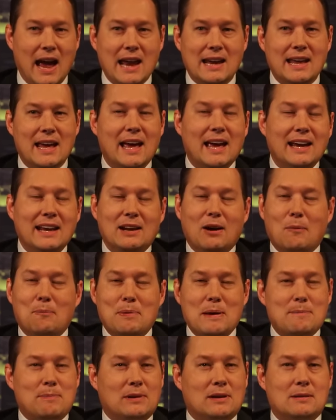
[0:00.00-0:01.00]
And, you know,
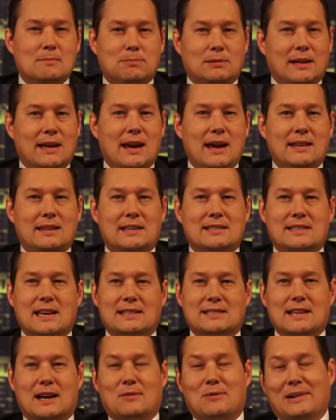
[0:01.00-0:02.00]
people complain. They say
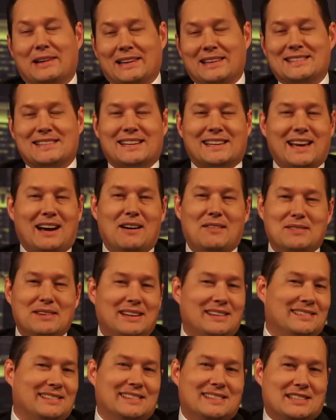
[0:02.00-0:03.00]
it's not realistic. Oh, you
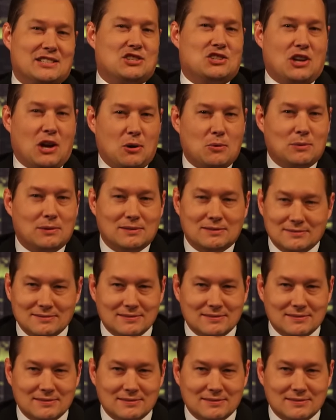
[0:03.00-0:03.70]
know, it's a show.